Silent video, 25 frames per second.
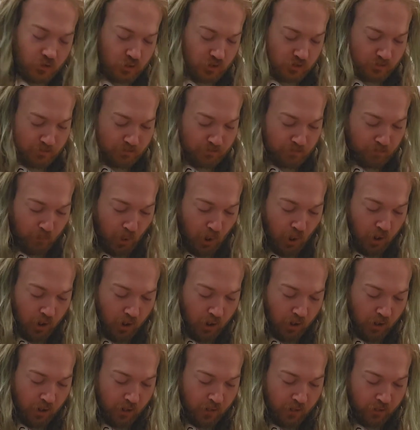just
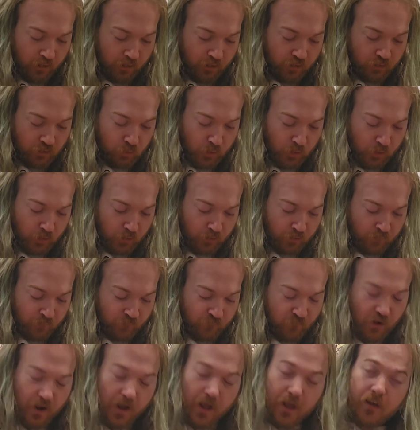bar the 12th
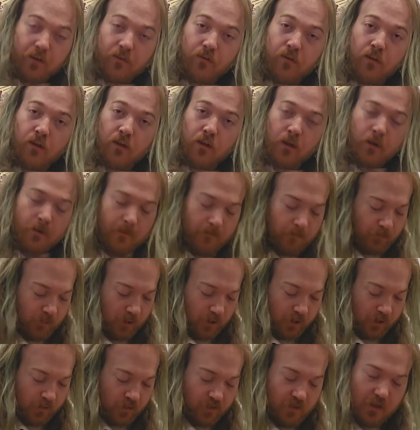fret
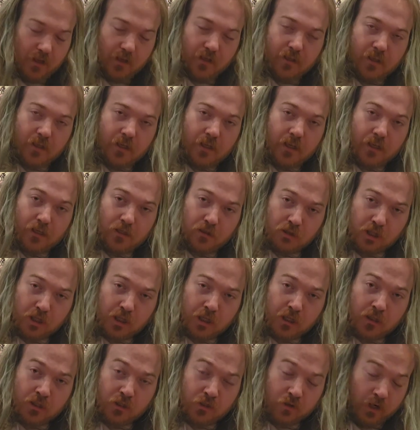on the D and
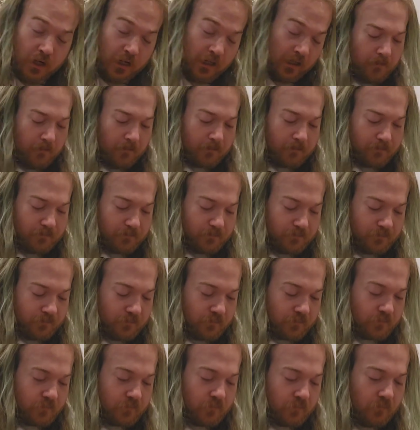G string.
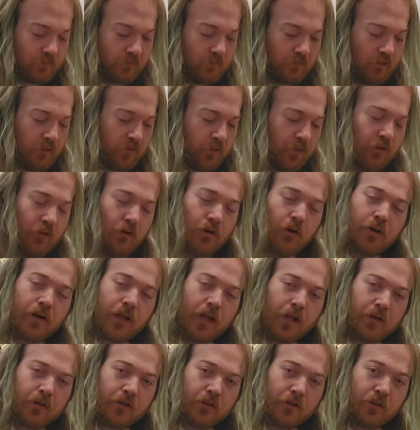And then you go
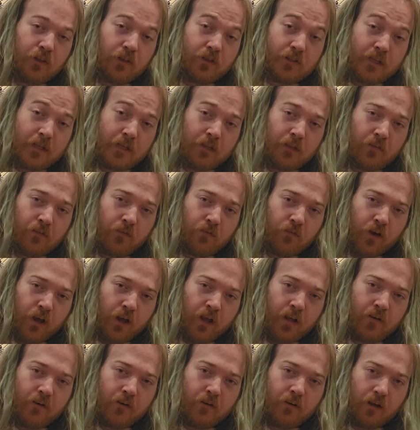down to the 10th
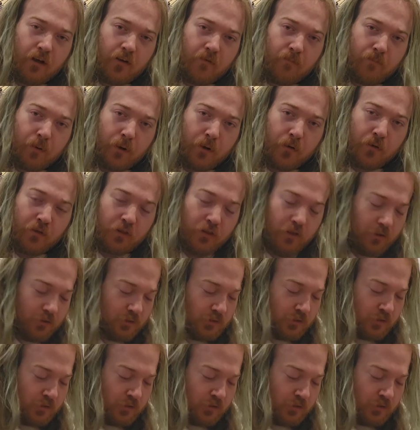fret of both of those